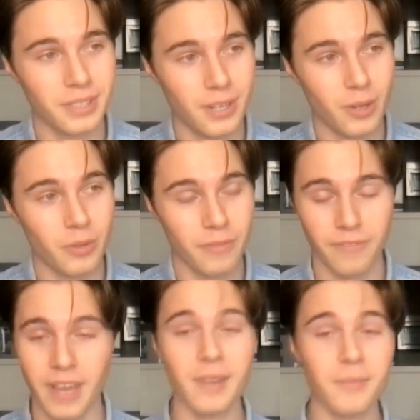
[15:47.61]
You know, the
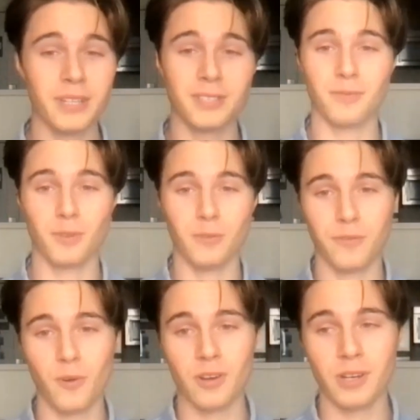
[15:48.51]
fan base of
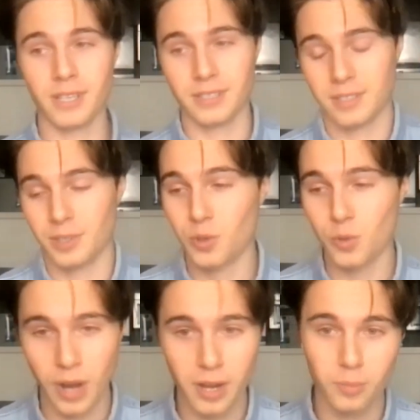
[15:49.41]
Euphoria is
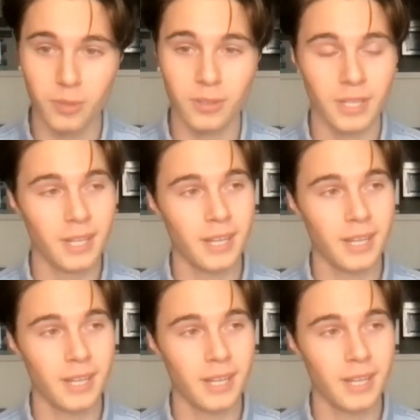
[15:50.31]
incredible,